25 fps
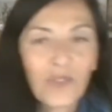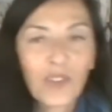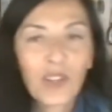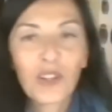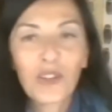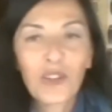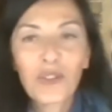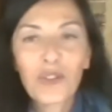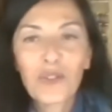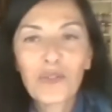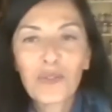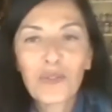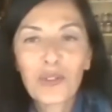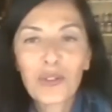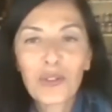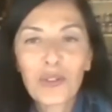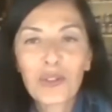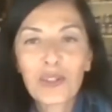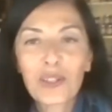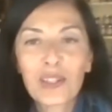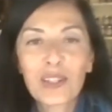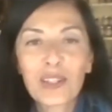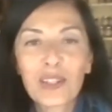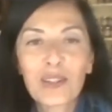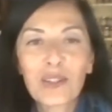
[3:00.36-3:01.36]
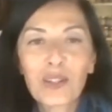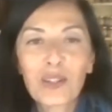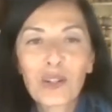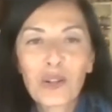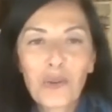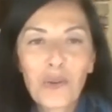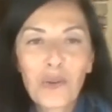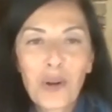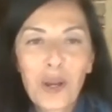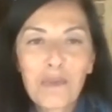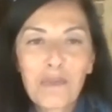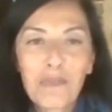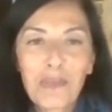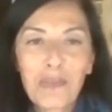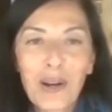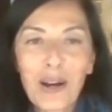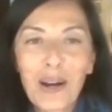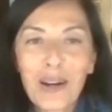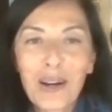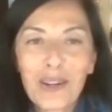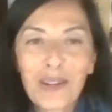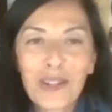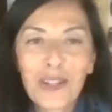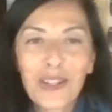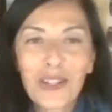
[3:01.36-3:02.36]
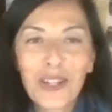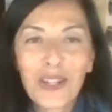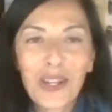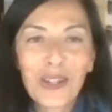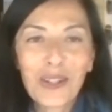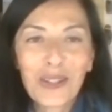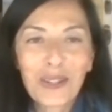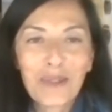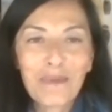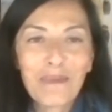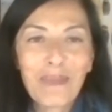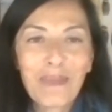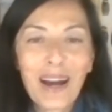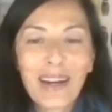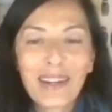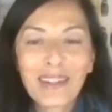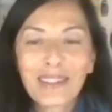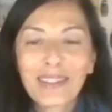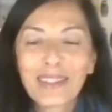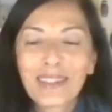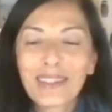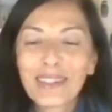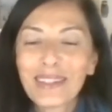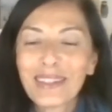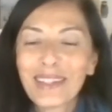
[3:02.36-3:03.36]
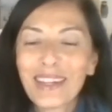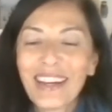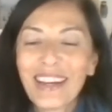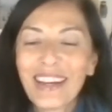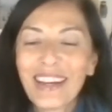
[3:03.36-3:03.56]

a video for those little crepe shaker batter.